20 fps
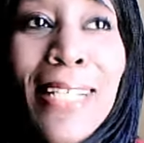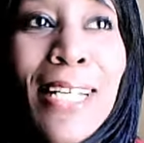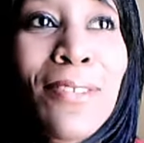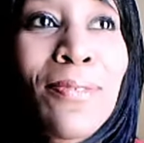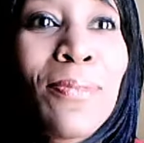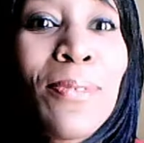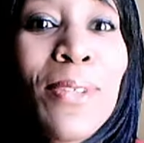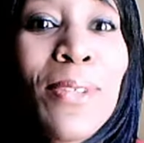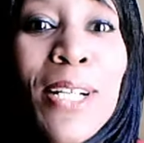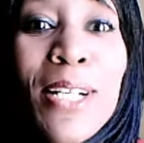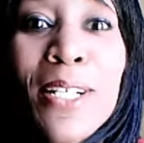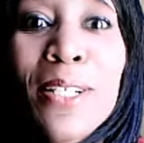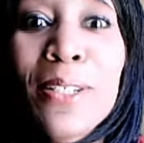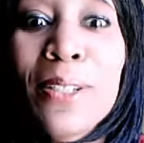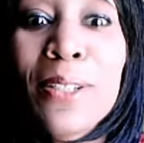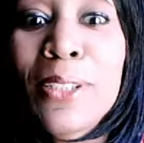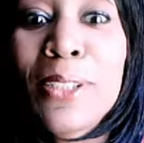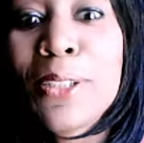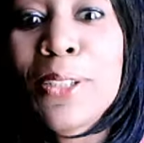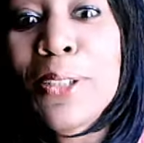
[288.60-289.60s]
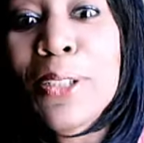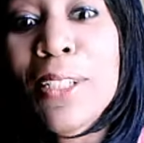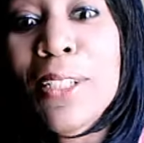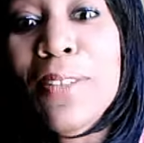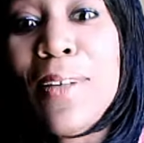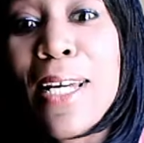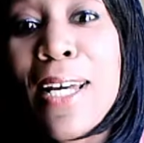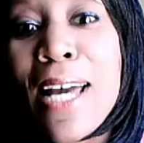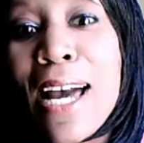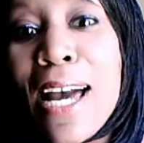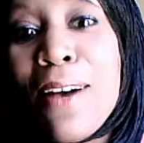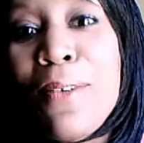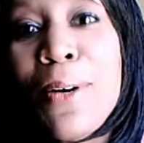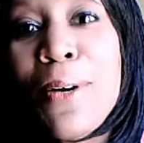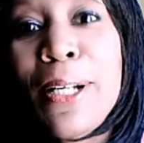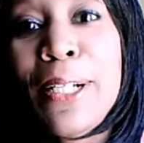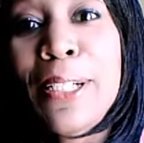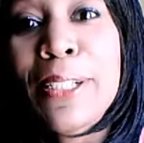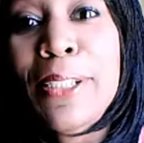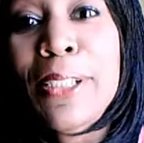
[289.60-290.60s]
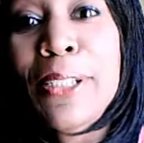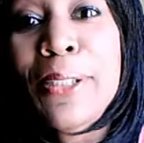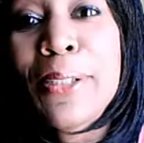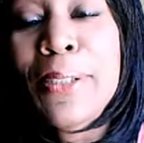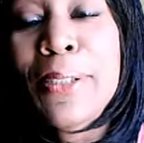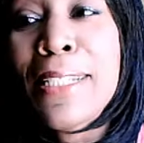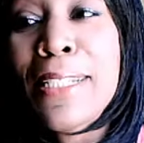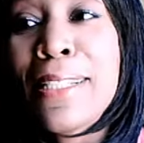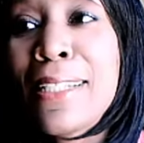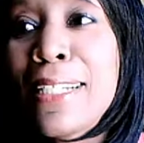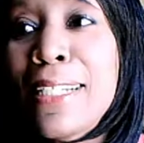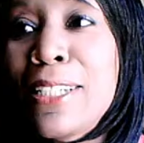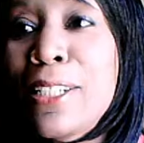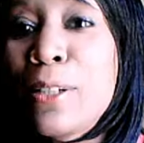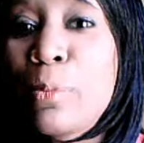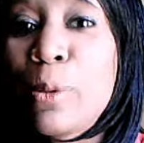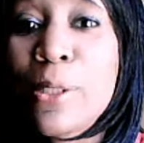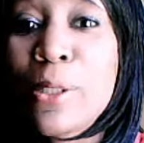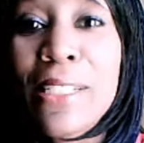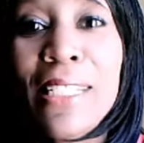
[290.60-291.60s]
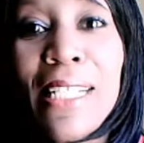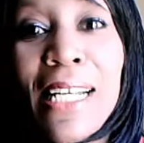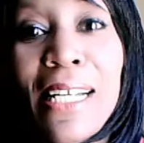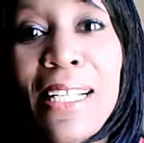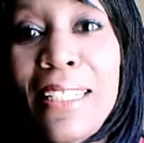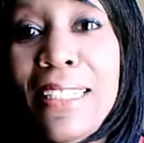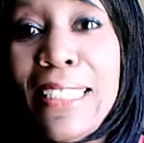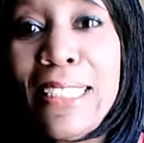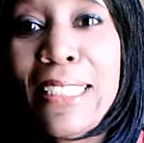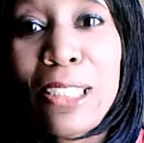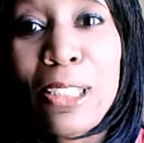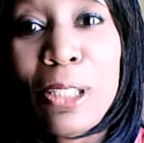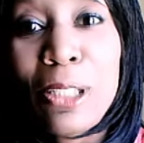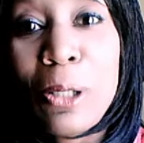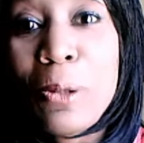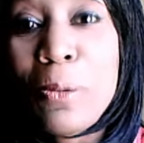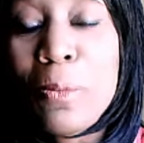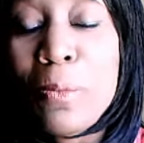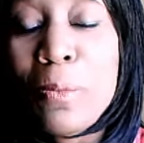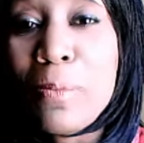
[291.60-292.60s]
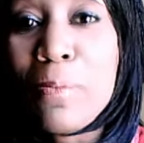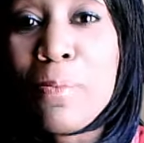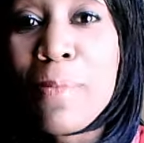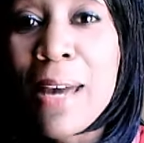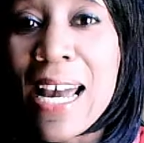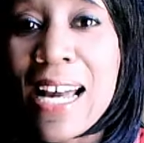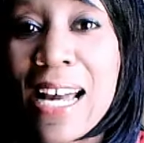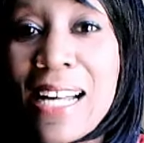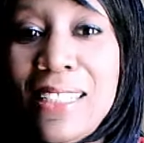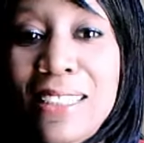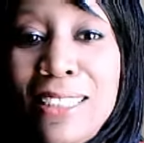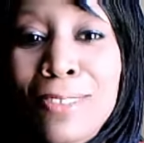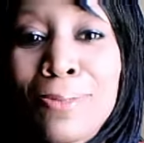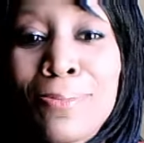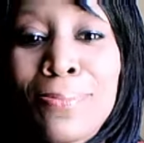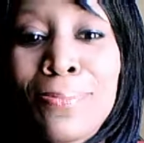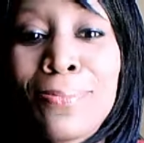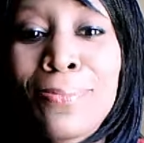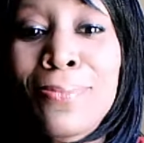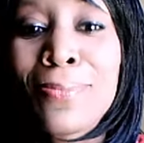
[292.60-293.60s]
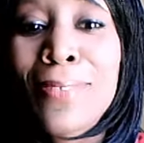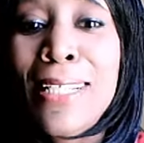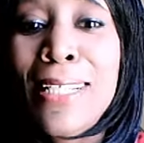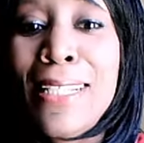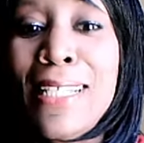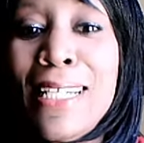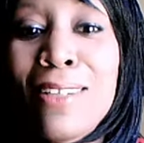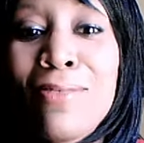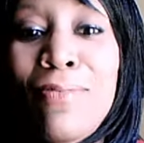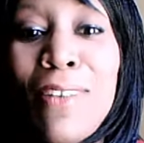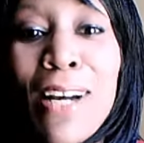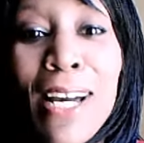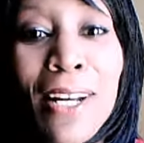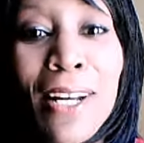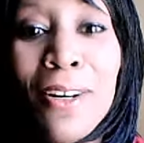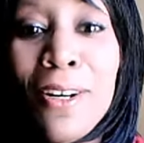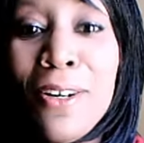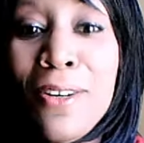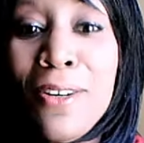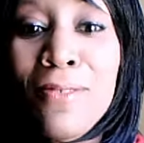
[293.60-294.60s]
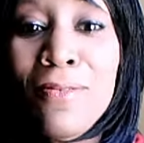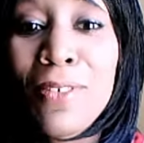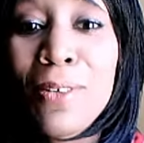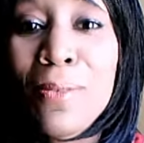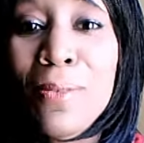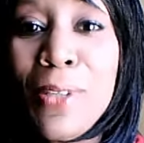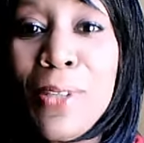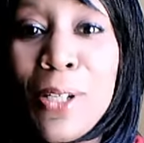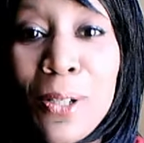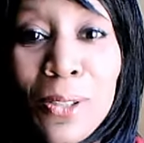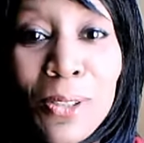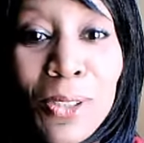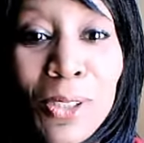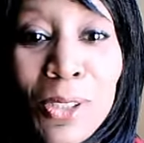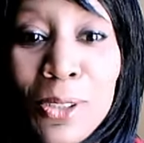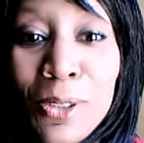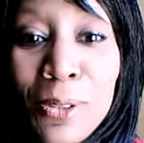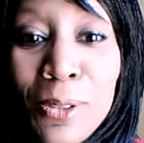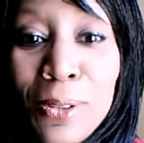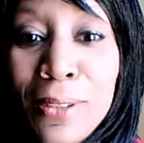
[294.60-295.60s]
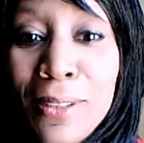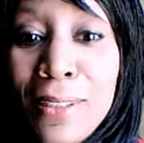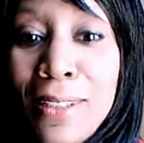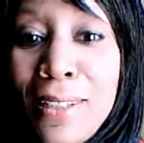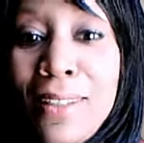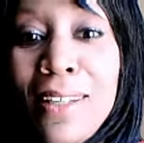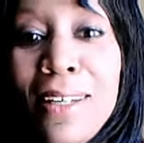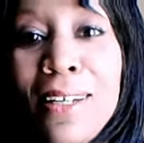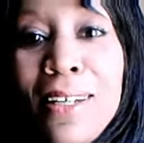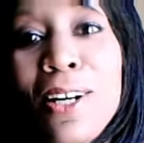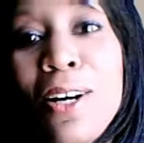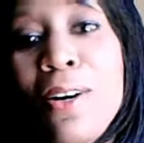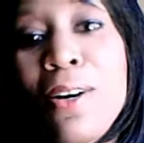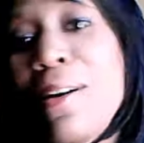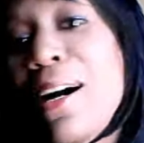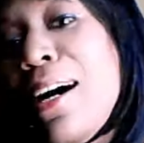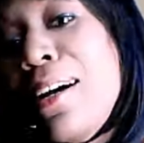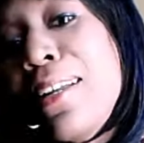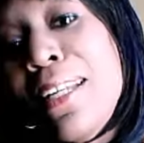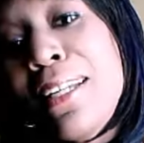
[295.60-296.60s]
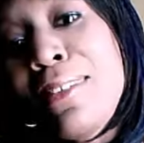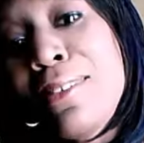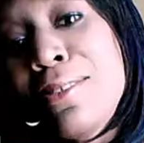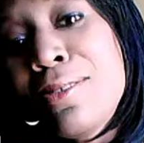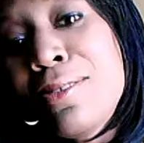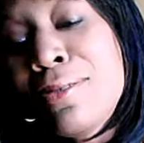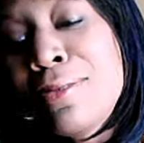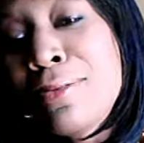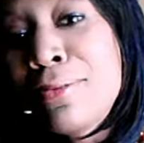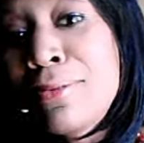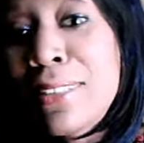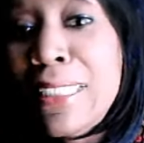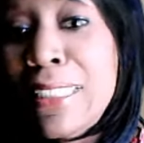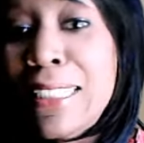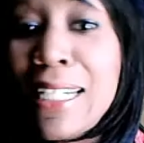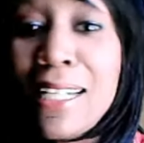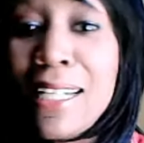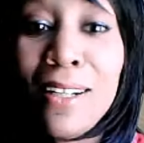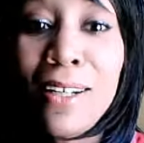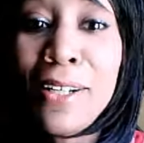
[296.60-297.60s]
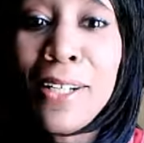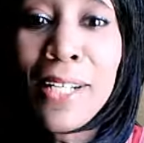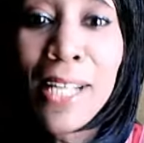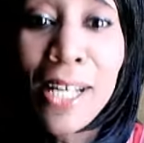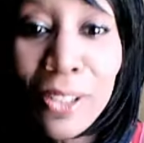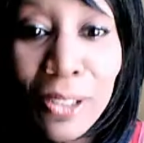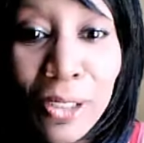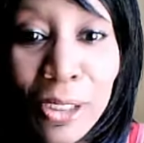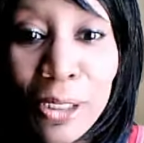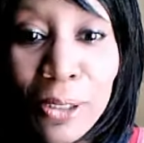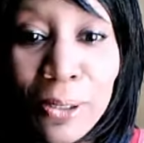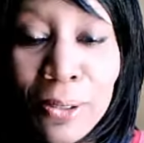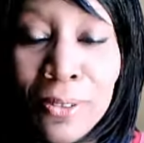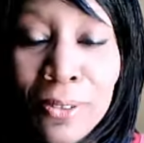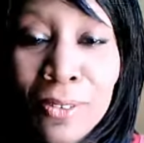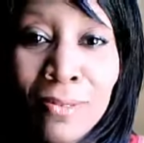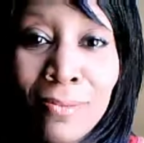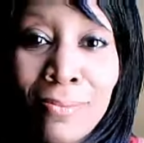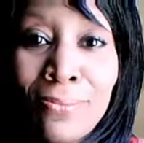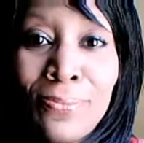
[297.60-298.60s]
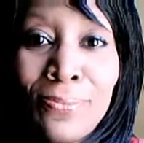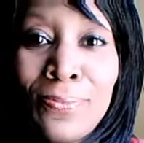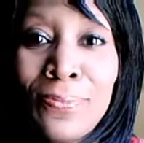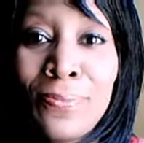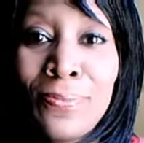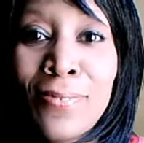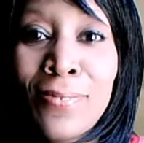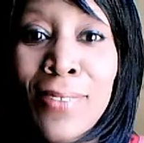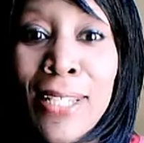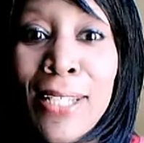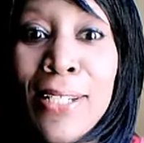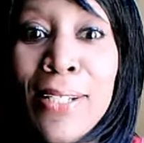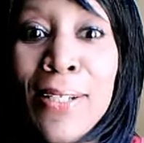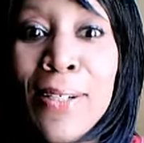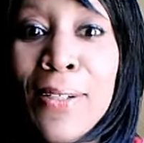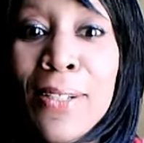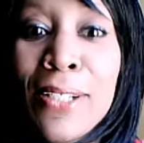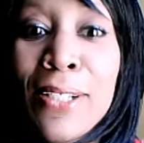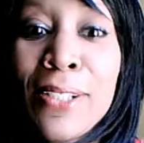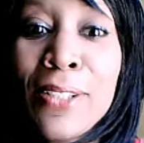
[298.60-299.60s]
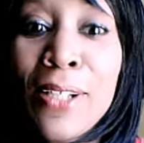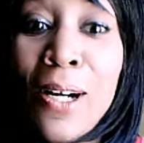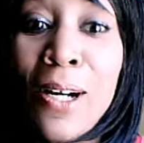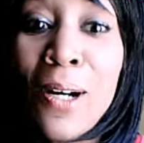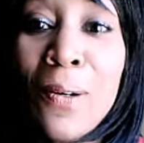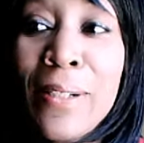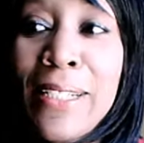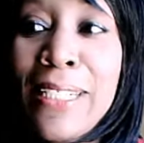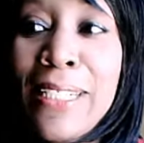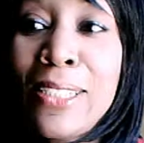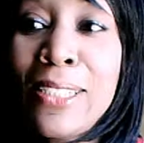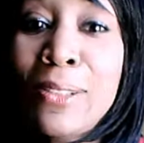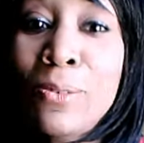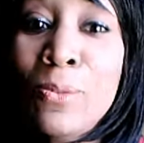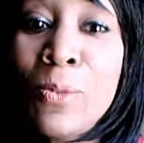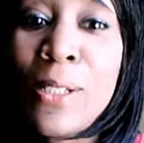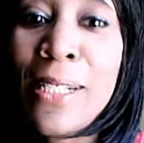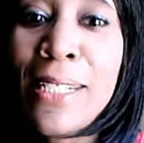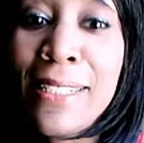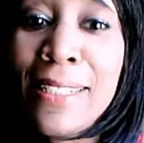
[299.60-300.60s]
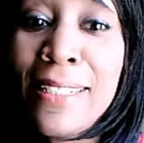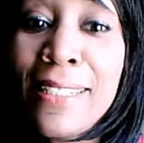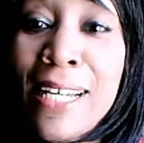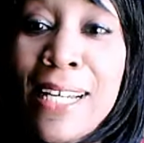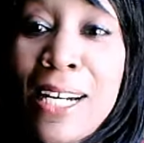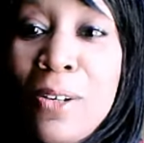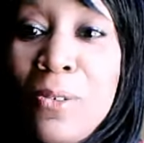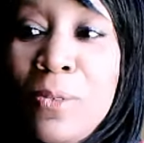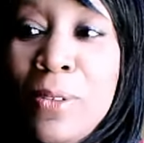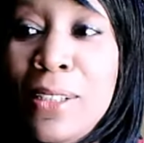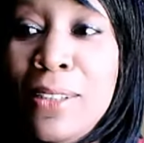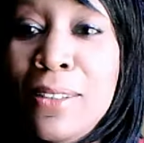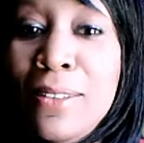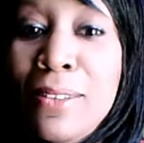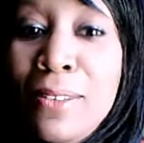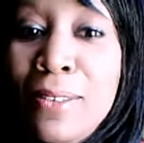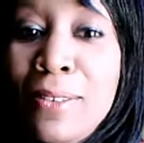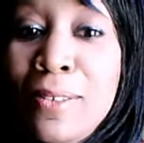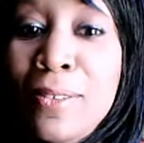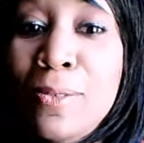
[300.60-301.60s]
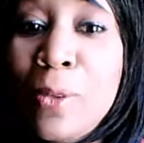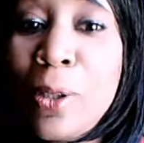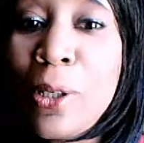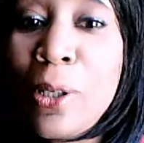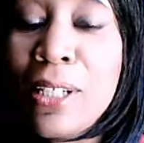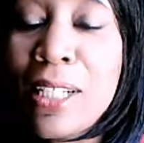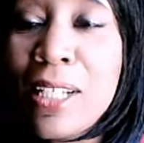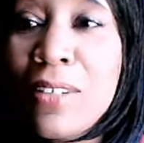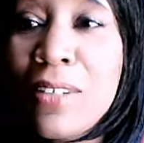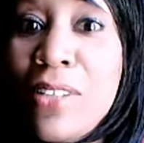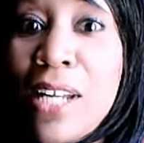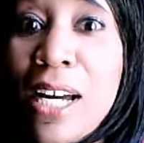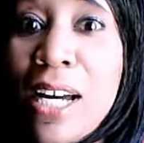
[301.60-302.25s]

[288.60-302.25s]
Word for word: If one or two, you have one or two, and then your personalities don't match, then find a home from those two, and then go out and get another two. You know, there's always one that will work. If